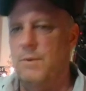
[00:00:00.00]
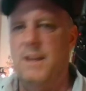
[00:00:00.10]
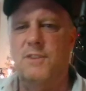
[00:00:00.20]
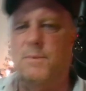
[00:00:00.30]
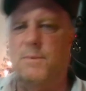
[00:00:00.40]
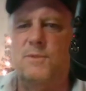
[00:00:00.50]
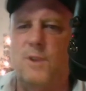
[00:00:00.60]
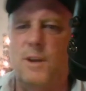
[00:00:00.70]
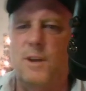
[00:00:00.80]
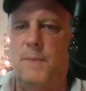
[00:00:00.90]
It's supposed to
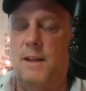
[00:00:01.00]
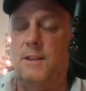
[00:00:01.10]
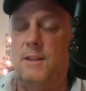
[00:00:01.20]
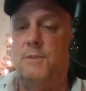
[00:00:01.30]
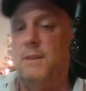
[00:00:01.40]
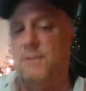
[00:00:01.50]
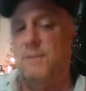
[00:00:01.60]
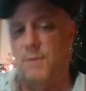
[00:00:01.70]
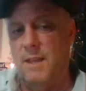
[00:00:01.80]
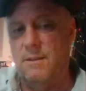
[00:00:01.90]
automatically tweet, so
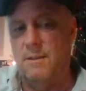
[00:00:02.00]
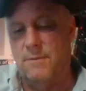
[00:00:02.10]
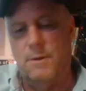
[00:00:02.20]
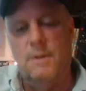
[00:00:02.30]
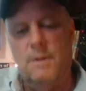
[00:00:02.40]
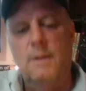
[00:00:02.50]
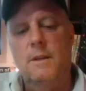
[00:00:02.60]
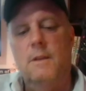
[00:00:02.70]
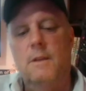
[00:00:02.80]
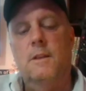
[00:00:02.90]
thanks for
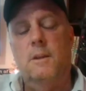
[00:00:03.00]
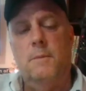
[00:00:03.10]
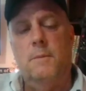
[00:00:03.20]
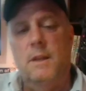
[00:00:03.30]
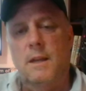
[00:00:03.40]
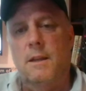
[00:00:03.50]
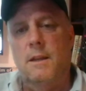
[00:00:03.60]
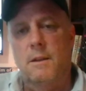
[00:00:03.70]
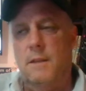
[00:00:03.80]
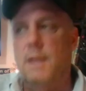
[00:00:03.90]
letting me
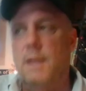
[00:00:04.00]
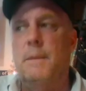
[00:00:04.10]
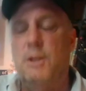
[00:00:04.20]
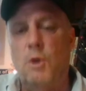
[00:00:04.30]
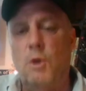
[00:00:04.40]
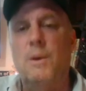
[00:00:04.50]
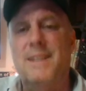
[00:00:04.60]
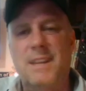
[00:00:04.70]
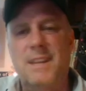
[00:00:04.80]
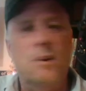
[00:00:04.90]
know it
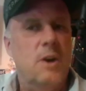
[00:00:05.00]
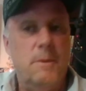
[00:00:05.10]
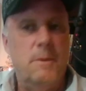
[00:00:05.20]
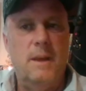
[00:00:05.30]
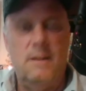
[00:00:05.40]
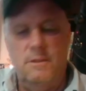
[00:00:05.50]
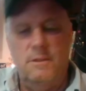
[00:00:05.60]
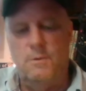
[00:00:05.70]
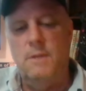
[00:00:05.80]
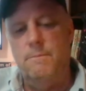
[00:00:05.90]
didn't automatically
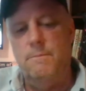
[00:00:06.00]
tweet.